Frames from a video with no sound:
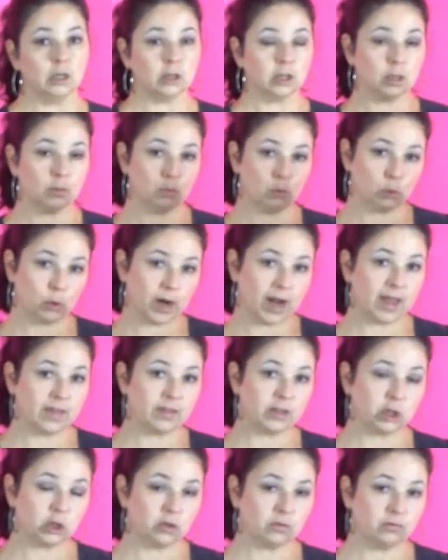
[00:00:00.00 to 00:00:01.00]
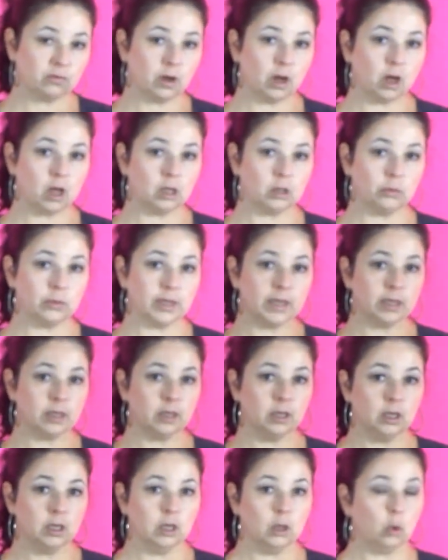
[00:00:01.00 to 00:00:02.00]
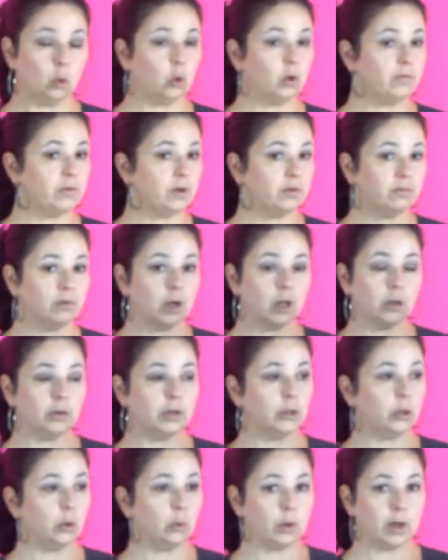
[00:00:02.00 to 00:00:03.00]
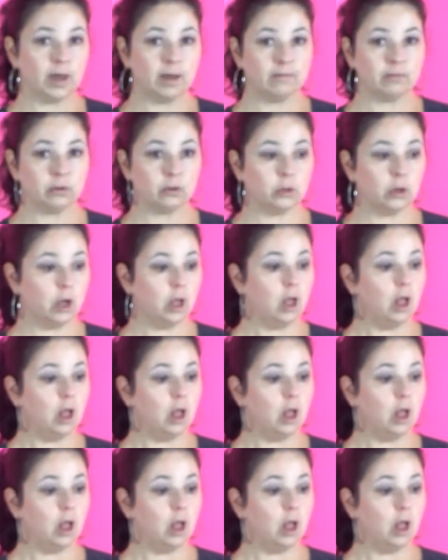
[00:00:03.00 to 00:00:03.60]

the brand that you're following, or if you're following whoever,